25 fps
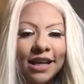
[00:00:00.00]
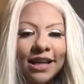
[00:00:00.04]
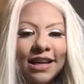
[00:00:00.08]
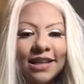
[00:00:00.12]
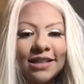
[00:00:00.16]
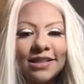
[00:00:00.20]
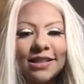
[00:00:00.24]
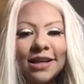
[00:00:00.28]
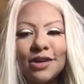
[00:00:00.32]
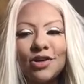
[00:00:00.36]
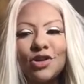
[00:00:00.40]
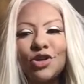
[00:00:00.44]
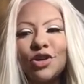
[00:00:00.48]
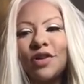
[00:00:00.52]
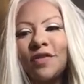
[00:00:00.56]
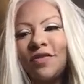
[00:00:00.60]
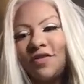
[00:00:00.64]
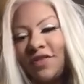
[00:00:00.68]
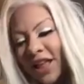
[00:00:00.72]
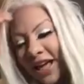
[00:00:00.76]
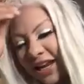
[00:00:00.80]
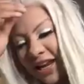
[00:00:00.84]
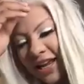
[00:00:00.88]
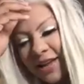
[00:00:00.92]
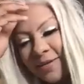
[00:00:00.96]
I guess I should
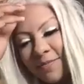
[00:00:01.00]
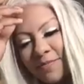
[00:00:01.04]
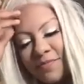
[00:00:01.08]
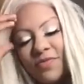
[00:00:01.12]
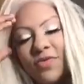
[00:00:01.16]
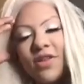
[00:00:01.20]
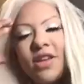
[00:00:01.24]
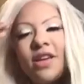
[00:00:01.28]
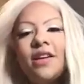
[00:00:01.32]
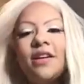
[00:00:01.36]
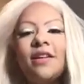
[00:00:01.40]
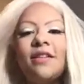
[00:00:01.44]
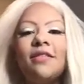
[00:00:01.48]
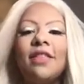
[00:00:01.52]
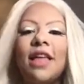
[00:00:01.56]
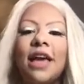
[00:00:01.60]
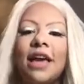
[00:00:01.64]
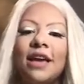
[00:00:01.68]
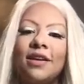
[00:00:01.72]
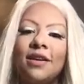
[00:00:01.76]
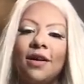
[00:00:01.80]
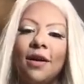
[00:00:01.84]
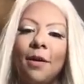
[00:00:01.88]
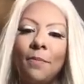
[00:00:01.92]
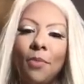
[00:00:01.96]
have let him,
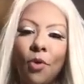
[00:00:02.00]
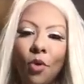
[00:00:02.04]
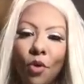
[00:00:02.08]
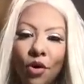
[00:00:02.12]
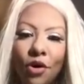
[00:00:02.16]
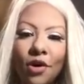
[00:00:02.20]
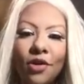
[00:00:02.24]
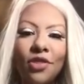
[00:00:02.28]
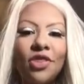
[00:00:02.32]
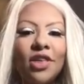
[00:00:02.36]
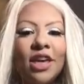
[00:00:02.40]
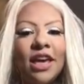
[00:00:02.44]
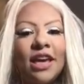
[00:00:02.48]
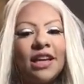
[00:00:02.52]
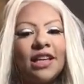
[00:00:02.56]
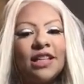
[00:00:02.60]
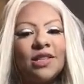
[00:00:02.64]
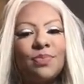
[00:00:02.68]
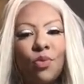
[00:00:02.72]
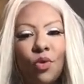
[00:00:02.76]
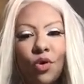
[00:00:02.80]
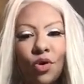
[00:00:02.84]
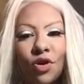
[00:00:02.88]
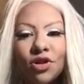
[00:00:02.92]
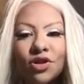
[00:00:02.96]
like, pour
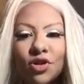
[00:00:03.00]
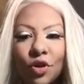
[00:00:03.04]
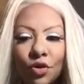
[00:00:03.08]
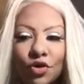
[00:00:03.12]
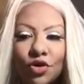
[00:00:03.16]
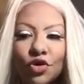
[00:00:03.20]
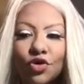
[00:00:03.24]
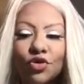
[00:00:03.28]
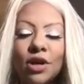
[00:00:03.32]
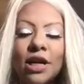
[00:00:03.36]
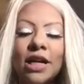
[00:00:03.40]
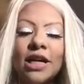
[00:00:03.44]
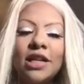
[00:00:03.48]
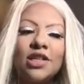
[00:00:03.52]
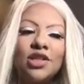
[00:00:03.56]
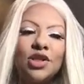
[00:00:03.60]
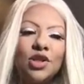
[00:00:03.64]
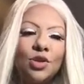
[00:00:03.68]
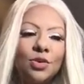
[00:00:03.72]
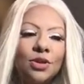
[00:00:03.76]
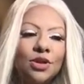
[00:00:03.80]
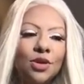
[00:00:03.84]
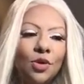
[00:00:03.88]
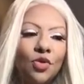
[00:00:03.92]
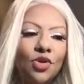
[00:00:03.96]
things, pour his own drinks,
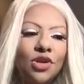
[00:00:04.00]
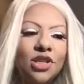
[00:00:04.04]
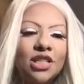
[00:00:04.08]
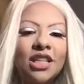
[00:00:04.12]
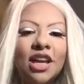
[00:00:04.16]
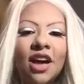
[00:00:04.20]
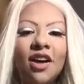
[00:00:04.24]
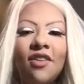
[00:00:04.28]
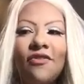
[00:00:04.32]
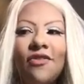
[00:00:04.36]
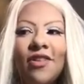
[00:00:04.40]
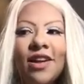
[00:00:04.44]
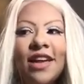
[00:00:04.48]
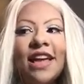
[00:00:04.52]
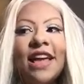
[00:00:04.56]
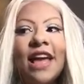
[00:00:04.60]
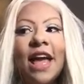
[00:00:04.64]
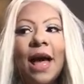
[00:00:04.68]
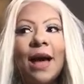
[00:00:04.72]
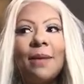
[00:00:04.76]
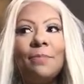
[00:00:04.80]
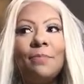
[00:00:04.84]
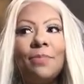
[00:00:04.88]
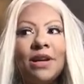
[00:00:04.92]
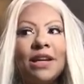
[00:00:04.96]
do his own stuff.
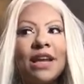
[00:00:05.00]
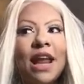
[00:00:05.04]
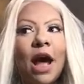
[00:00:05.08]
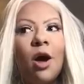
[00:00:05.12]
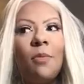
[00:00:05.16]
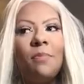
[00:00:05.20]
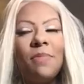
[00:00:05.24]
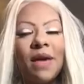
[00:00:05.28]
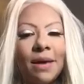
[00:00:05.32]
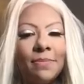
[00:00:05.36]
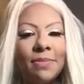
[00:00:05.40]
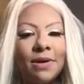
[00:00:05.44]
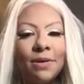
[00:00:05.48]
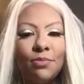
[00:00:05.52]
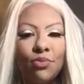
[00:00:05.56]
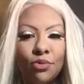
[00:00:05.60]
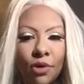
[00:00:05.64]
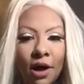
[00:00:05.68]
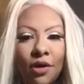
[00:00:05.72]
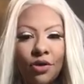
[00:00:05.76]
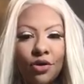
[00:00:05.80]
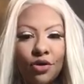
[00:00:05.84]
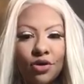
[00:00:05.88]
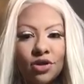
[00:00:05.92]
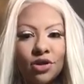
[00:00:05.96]
But now baby
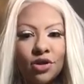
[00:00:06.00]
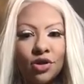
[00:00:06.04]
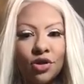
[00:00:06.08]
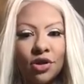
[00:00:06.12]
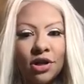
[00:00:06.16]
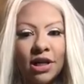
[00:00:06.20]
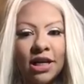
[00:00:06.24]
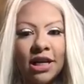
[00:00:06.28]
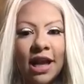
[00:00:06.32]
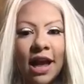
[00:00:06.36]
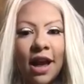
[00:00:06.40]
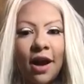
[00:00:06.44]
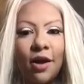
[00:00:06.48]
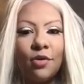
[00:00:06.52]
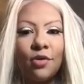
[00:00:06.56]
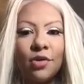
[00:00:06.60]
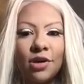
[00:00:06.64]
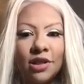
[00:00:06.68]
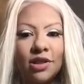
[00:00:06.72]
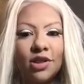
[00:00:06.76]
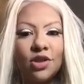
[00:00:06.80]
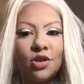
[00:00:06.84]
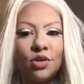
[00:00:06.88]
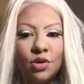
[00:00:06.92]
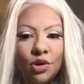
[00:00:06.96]
brother's learning how.
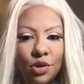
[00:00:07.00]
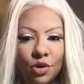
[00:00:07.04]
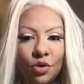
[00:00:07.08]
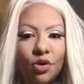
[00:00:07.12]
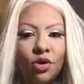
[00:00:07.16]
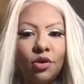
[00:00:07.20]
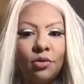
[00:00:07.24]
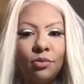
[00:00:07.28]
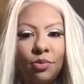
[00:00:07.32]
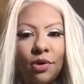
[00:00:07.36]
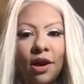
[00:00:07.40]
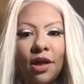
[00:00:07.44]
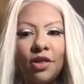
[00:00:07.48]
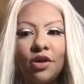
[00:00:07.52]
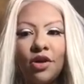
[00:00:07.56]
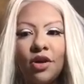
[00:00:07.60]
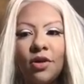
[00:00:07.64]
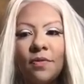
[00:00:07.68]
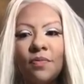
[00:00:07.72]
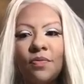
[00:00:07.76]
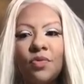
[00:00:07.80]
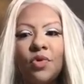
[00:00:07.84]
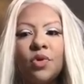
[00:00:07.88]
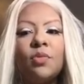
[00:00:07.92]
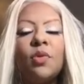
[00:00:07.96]
His 2-year-old
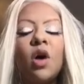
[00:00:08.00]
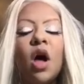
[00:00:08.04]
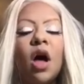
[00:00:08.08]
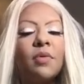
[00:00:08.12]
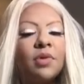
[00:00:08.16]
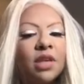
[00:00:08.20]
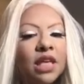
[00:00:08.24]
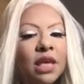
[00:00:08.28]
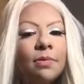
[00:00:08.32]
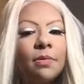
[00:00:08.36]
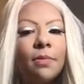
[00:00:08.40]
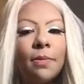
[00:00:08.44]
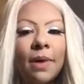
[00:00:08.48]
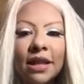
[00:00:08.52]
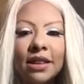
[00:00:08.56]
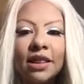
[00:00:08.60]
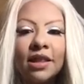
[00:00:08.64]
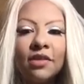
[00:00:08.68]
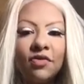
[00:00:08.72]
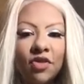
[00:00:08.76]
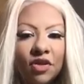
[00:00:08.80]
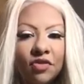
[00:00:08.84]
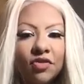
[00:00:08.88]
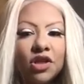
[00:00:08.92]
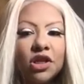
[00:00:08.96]
brother, keep in
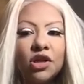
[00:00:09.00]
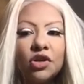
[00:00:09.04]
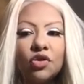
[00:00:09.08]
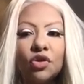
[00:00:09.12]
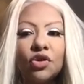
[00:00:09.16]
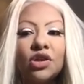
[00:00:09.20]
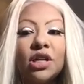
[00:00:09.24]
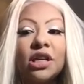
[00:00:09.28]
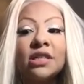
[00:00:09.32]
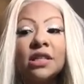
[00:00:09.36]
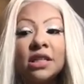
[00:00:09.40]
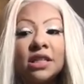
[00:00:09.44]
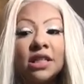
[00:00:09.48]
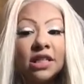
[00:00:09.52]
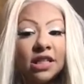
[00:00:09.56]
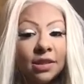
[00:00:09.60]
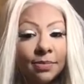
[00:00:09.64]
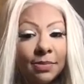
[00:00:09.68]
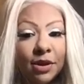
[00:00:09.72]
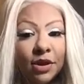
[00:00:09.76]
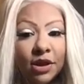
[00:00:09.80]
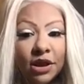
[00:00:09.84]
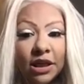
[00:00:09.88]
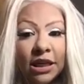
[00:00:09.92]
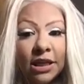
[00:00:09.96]
mind, the 15-year-old has a
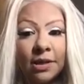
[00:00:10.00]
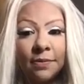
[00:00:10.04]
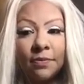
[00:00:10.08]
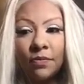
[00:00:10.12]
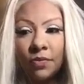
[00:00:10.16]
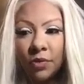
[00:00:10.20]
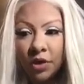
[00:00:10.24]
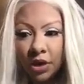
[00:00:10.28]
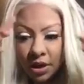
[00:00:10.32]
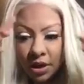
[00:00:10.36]
disability.